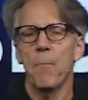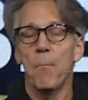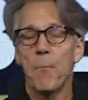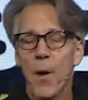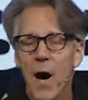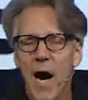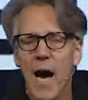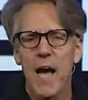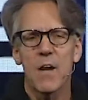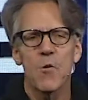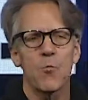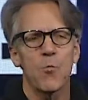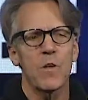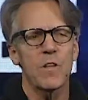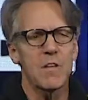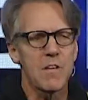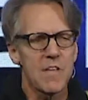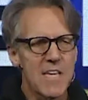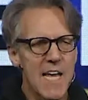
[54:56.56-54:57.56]
But
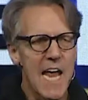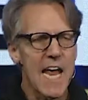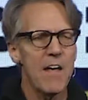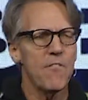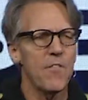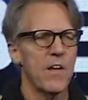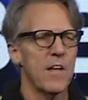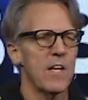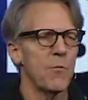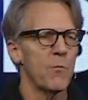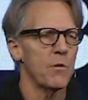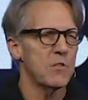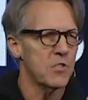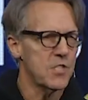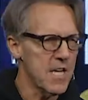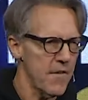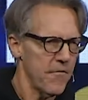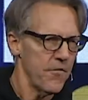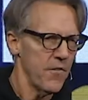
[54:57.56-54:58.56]
with David, it
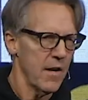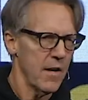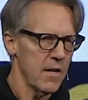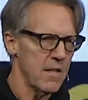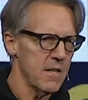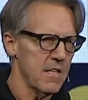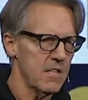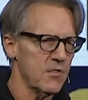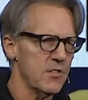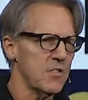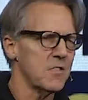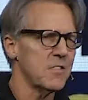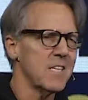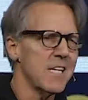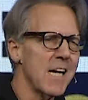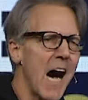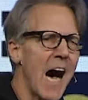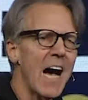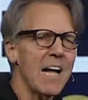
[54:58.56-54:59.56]
was different. This is
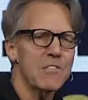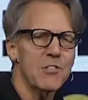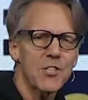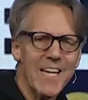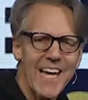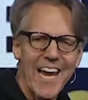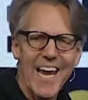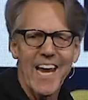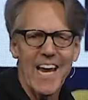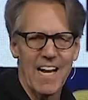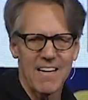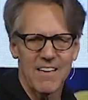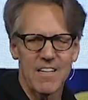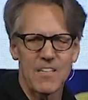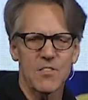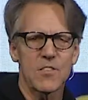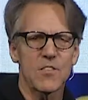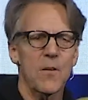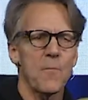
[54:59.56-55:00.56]
God's king.
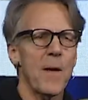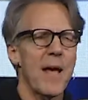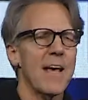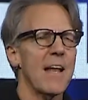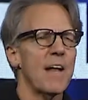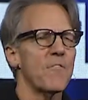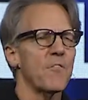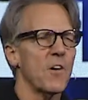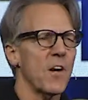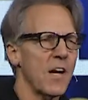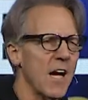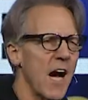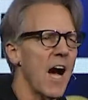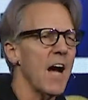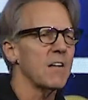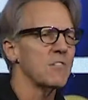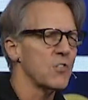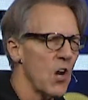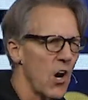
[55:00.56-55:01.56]
This is a man after
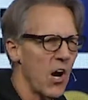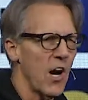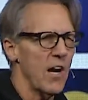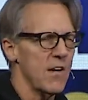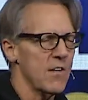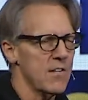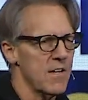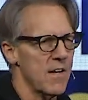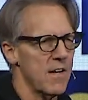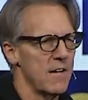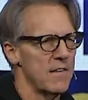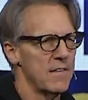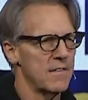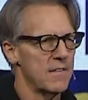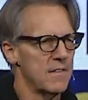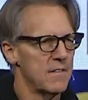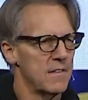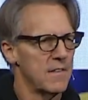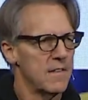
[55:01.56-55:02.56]
God's heart.
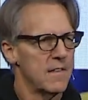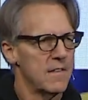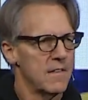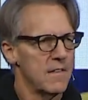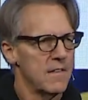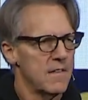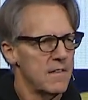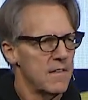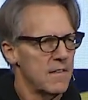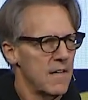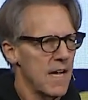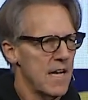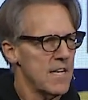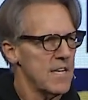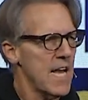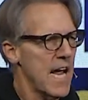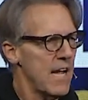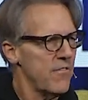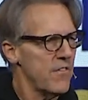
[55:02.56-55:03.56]

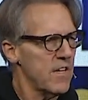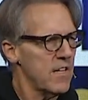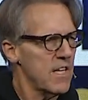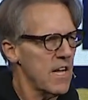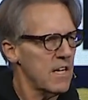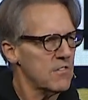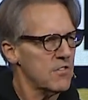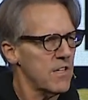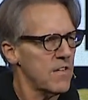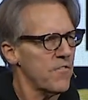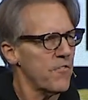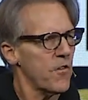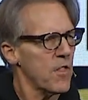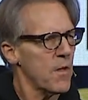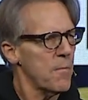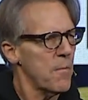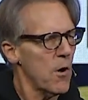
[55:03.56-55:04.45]
And David does it for the